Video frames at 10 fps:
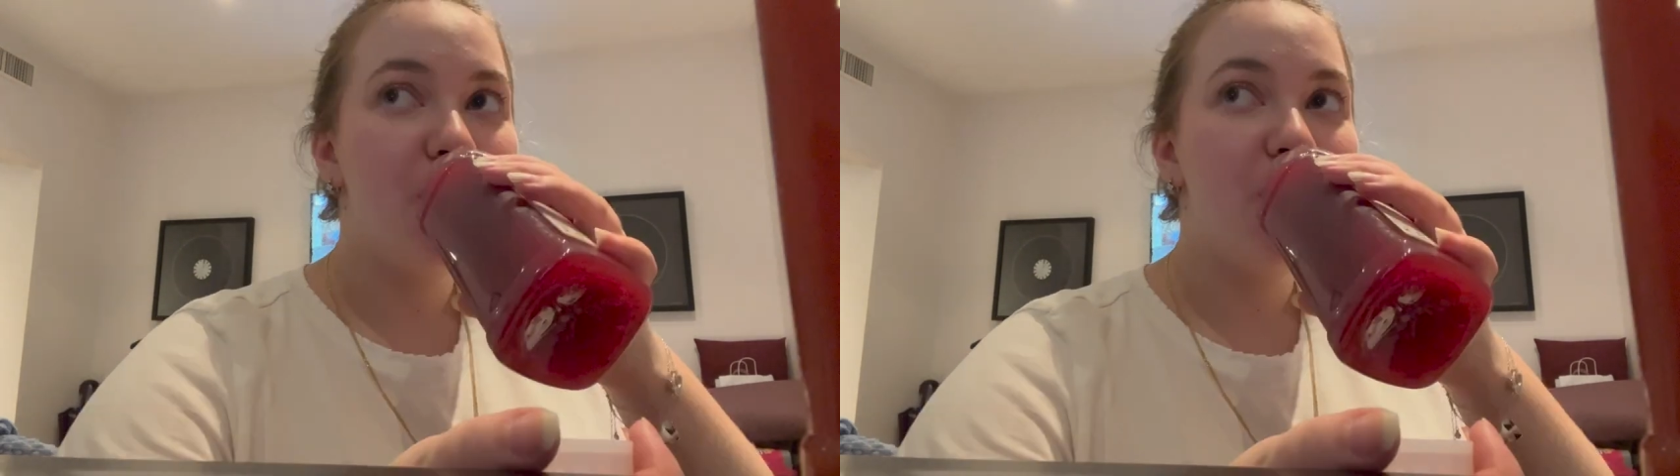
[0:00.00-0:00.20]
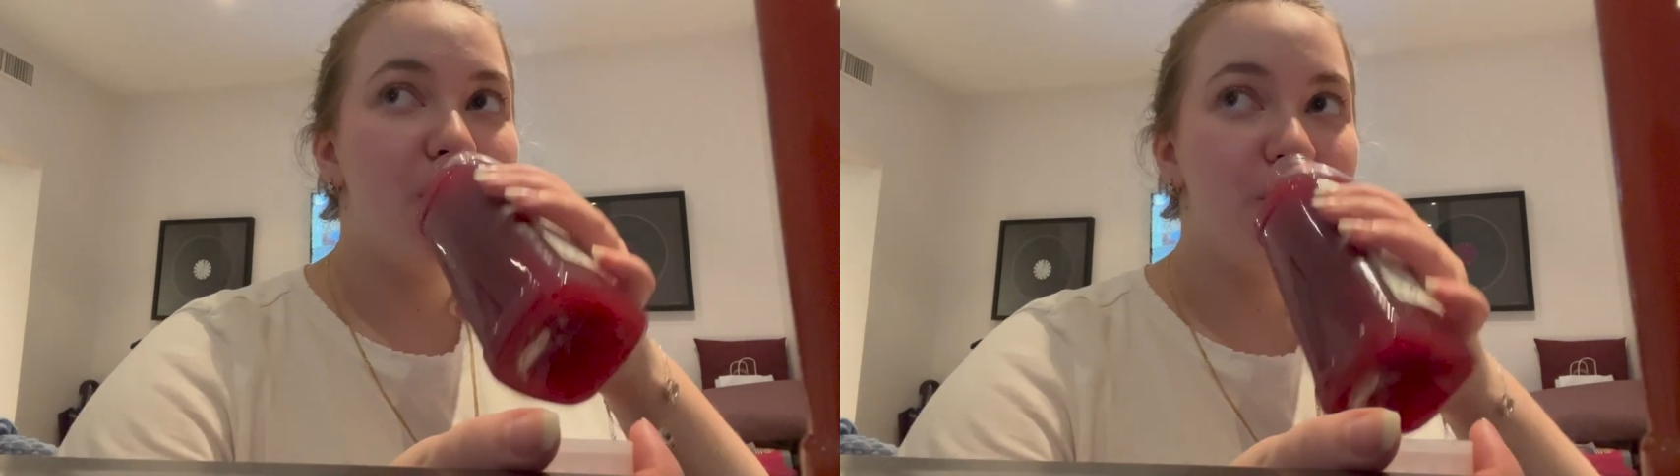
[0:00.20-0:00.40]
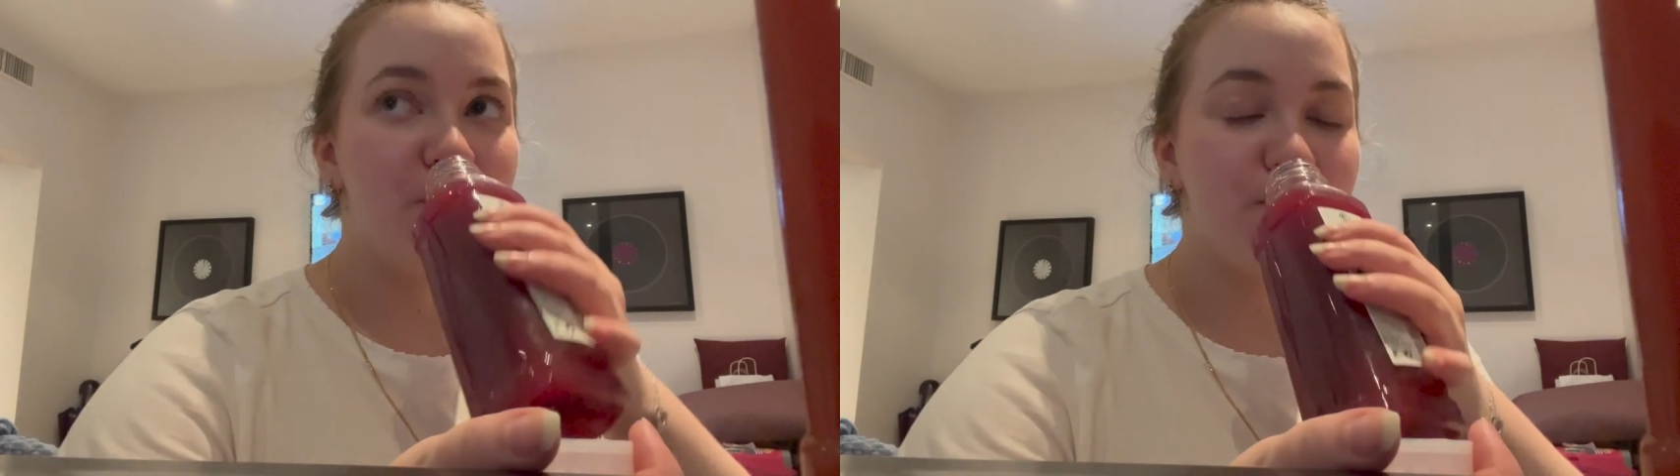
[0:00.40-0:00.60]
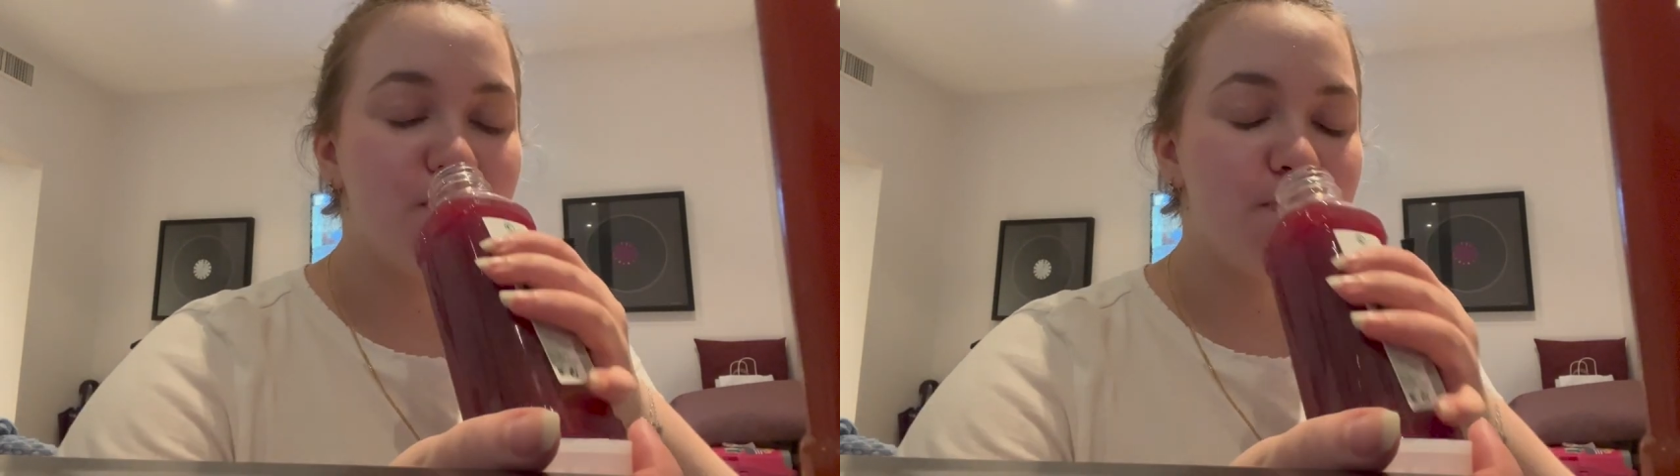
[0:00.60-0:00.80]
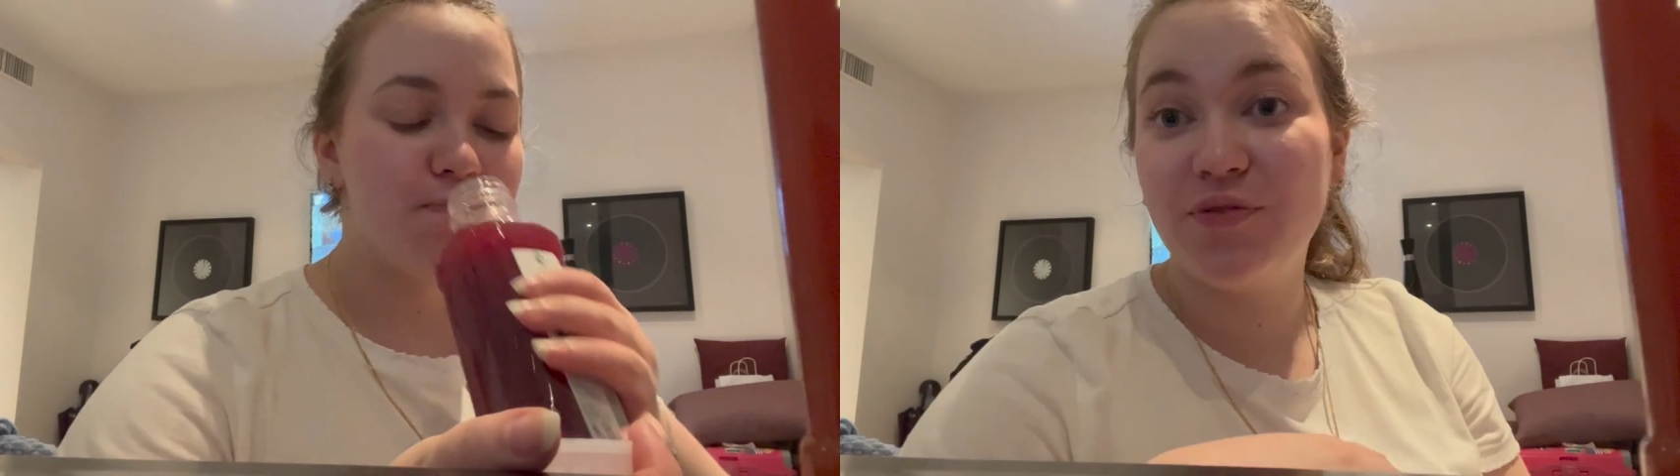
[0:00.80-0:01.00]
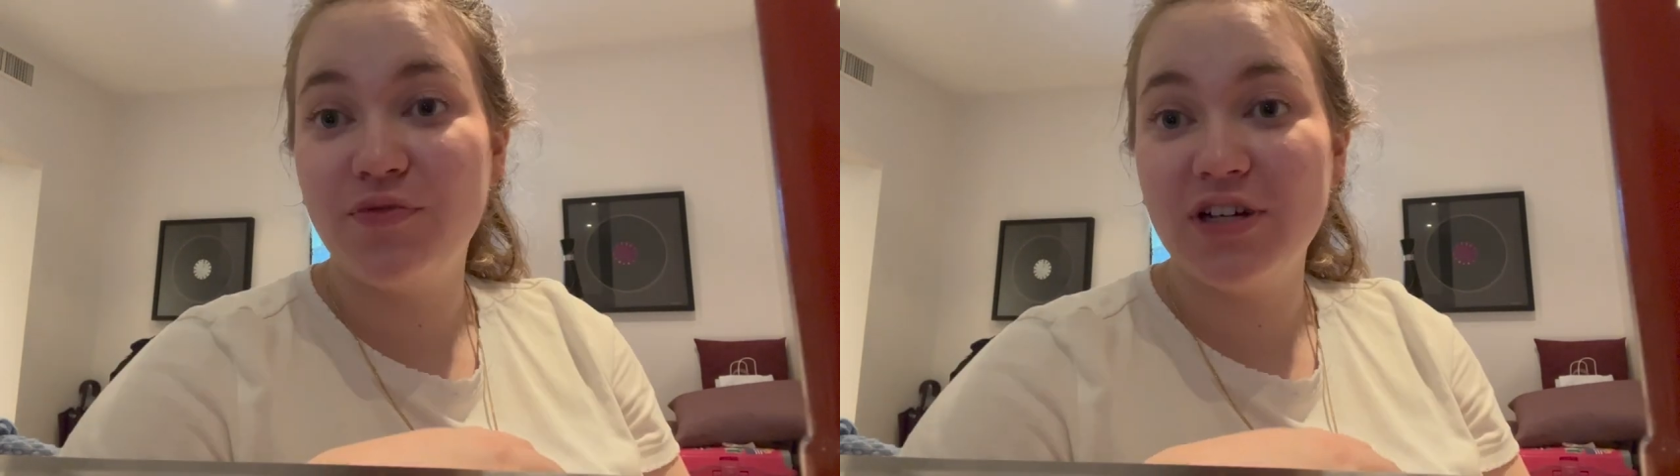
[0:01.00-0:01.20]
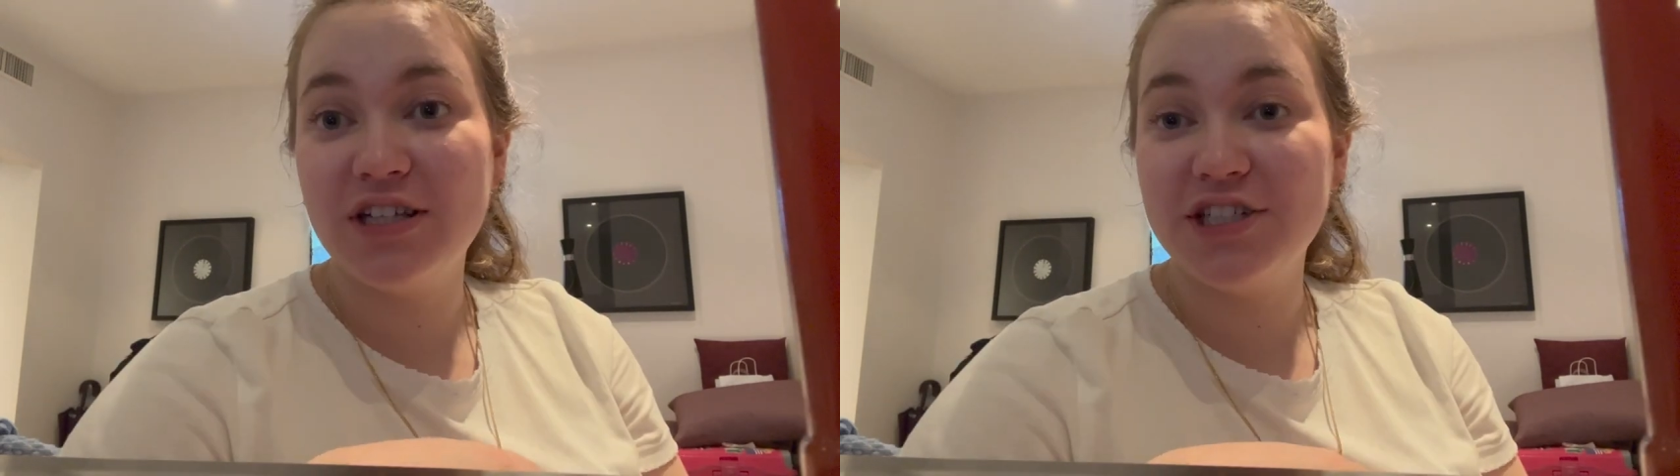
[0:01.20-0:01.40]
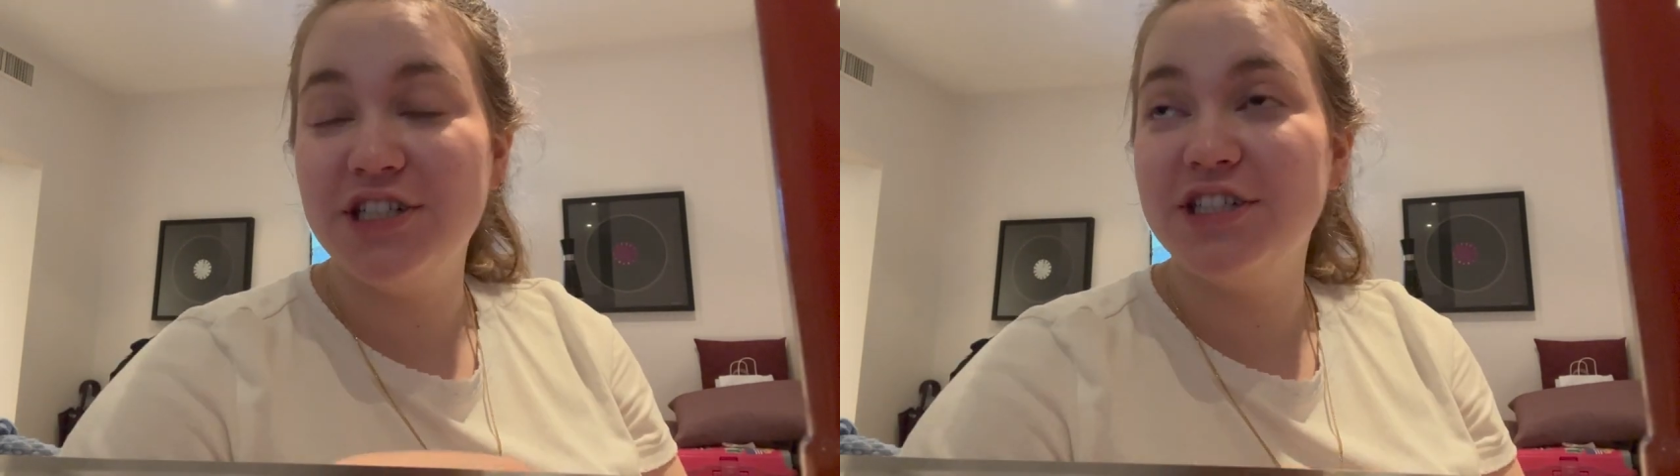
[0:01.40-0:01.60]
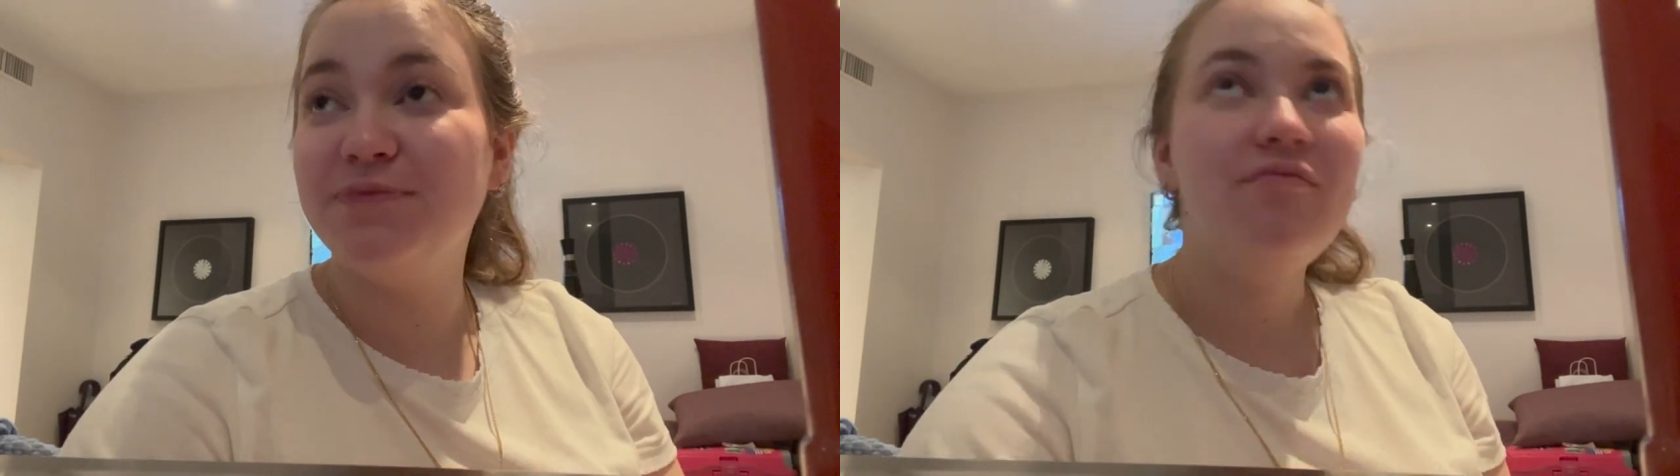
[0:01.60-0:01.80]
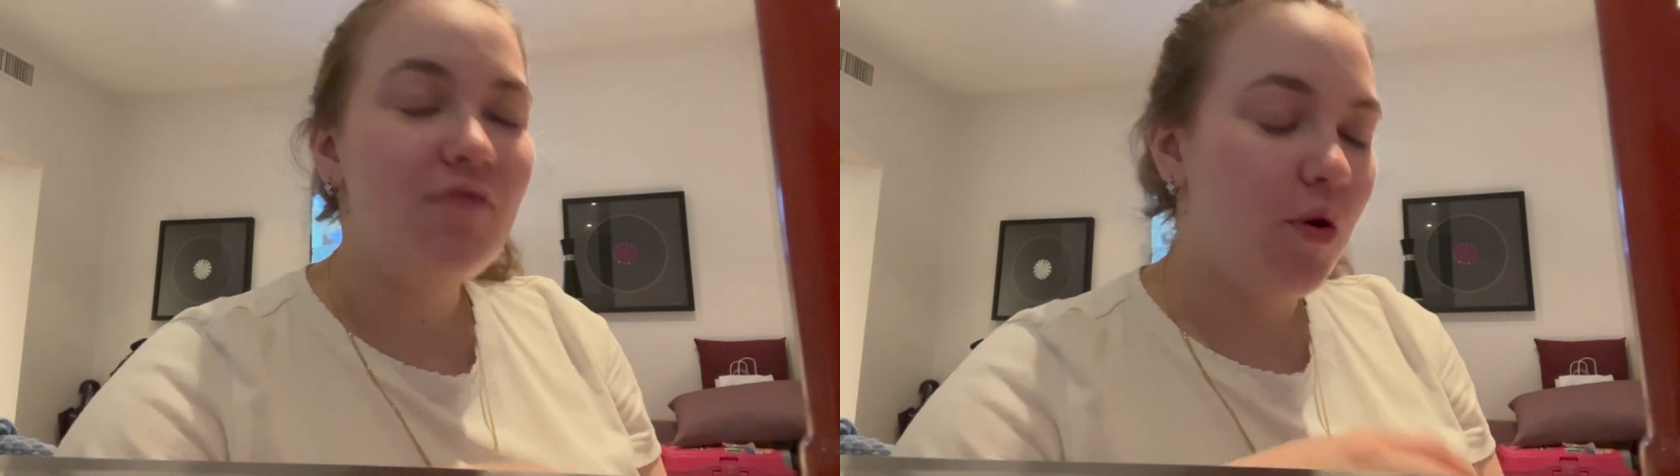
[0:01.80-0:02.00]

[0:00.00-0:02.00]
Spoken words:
That's really good.